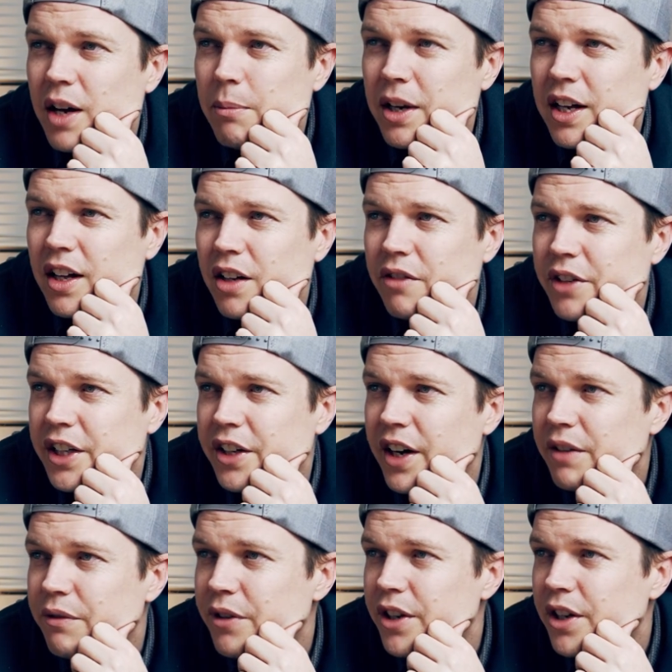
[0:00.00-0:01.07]
McKelvey,
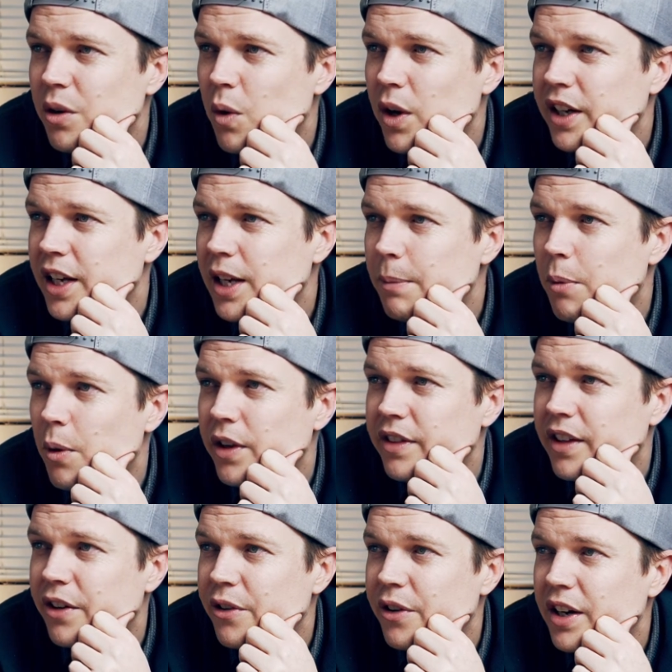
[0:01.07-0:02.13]
great video. One key point
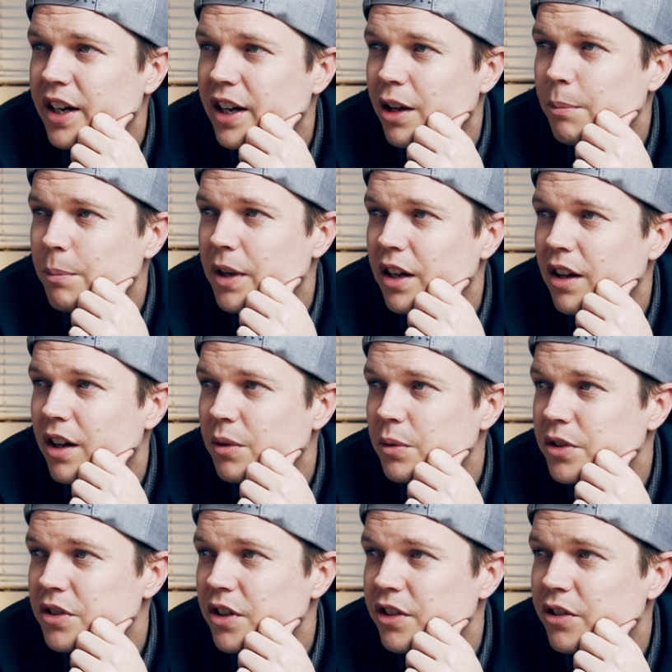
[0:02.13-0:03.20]
that really helped me a lot
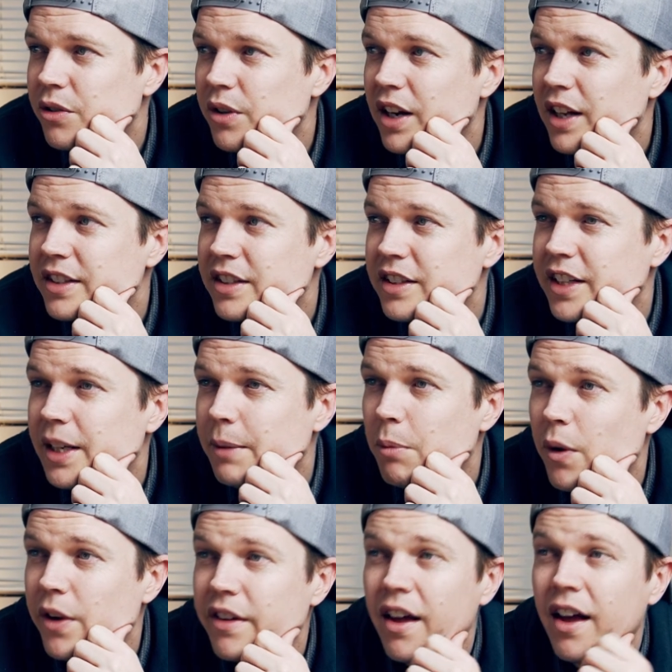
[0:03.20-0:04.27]
was not to realize as a key
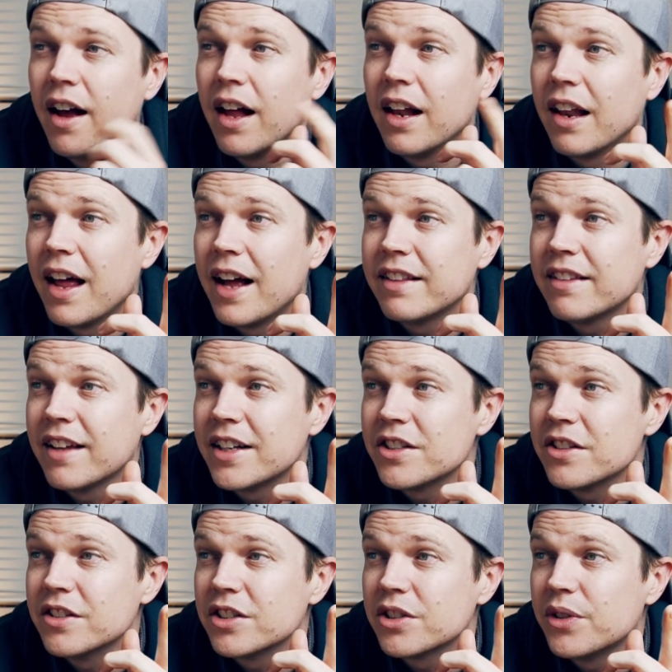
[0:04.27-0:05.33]
point, a light touch
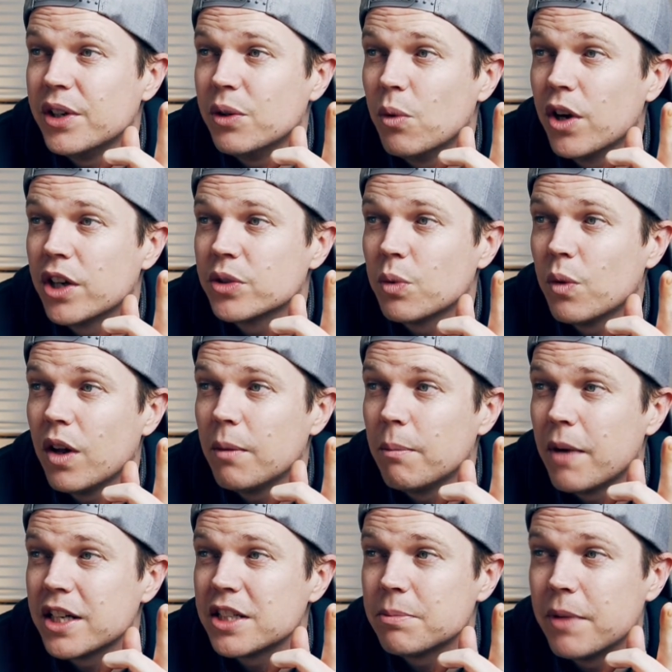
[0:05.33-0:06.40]
on the screen works well,
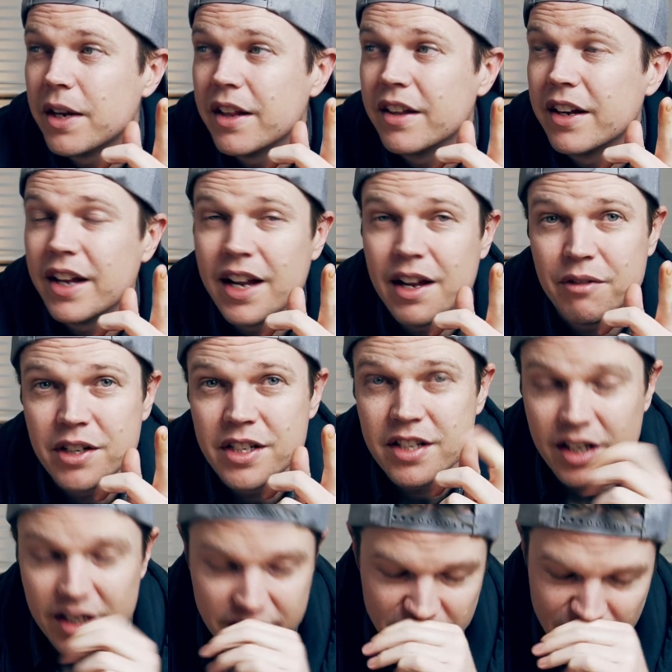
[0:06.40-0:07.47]
much better than a heavy
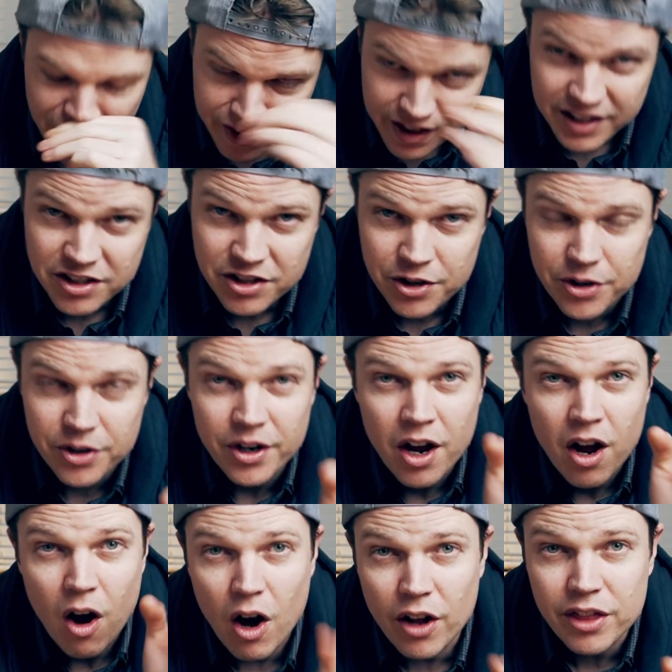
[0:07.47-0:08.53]
touch. That's true.
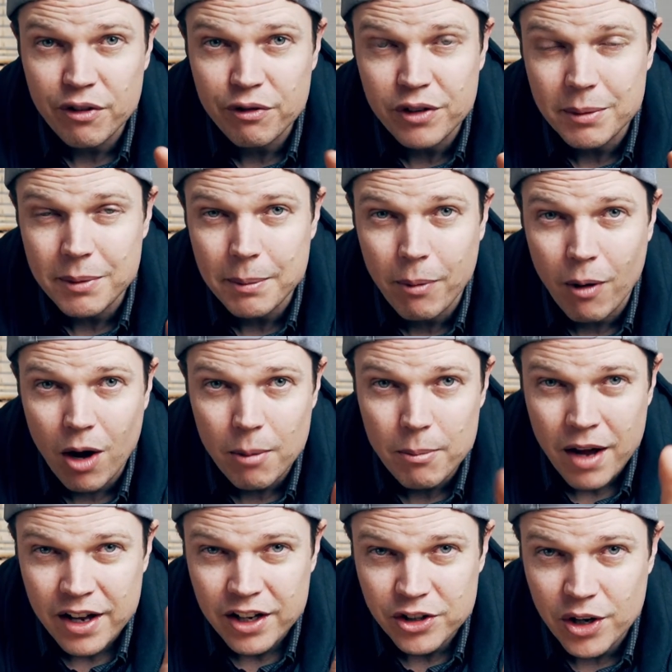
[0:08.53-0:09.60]
On the Fimi Palm,
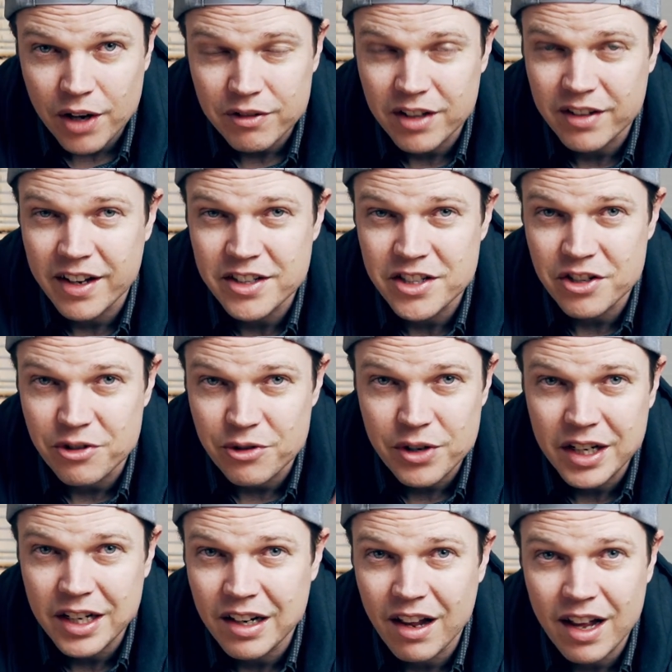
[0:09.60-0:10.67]
you have to touch it
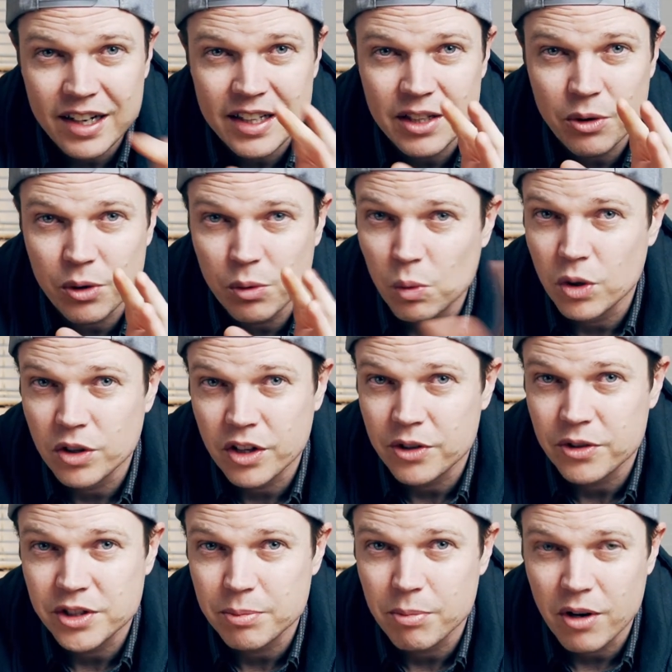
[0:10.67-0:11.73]
really lightly or it will not
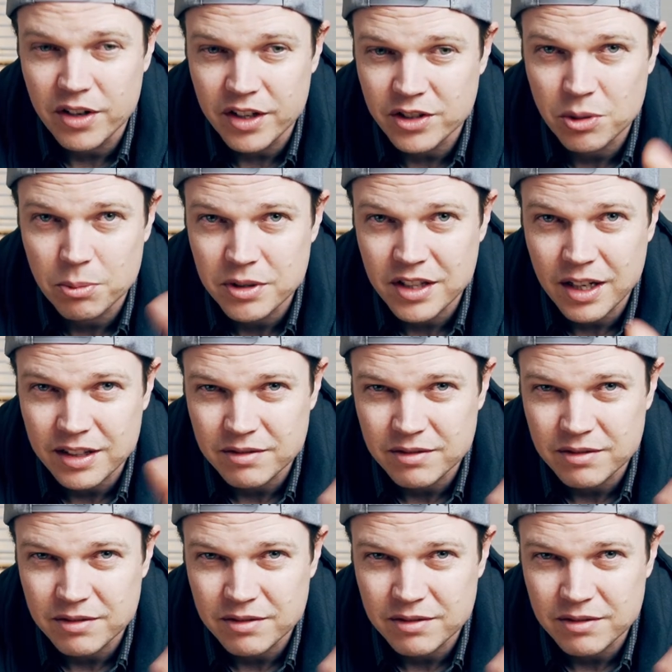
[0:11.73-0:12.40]
respond. It's almost like